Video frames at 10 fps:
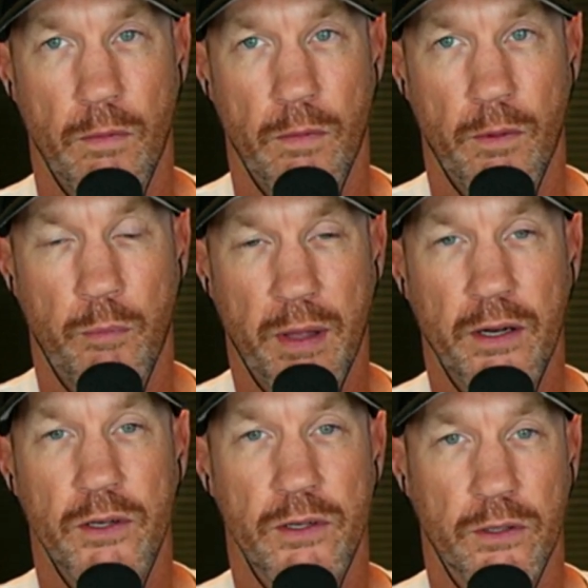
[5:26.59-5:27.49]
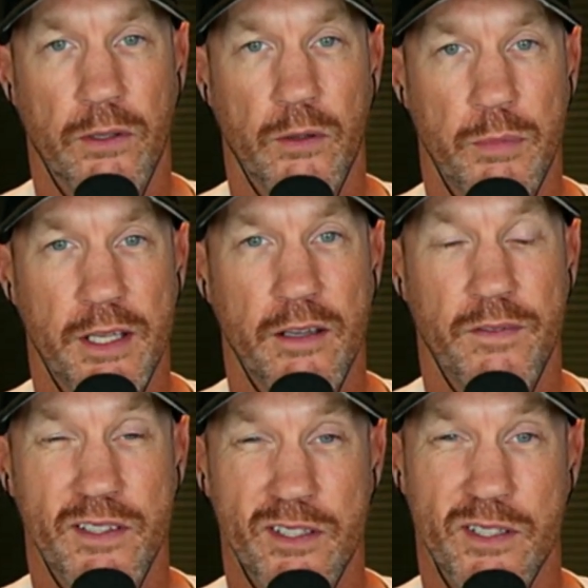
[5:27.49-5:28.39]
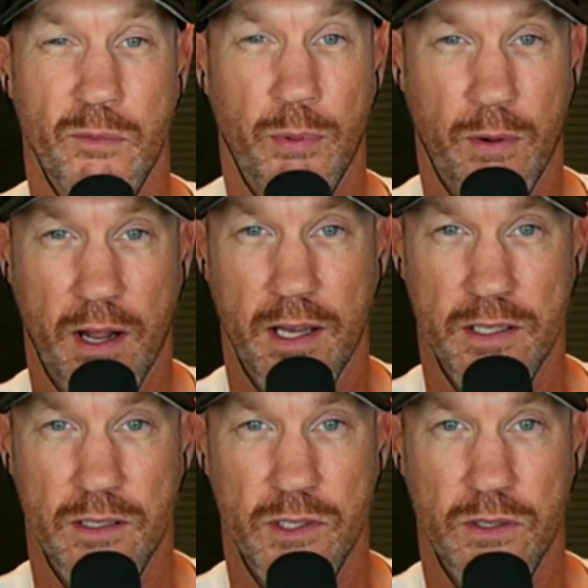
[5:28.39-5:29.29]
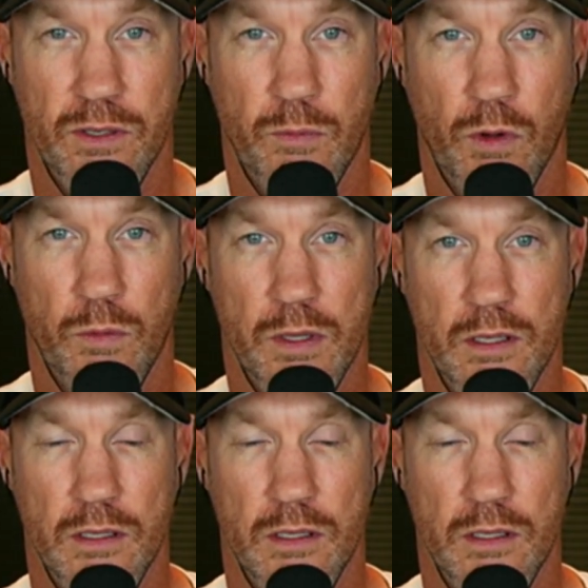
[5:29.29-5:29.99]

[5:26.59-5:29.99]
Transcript: The better you're gonna be. If it's a surprise that you're in the moment,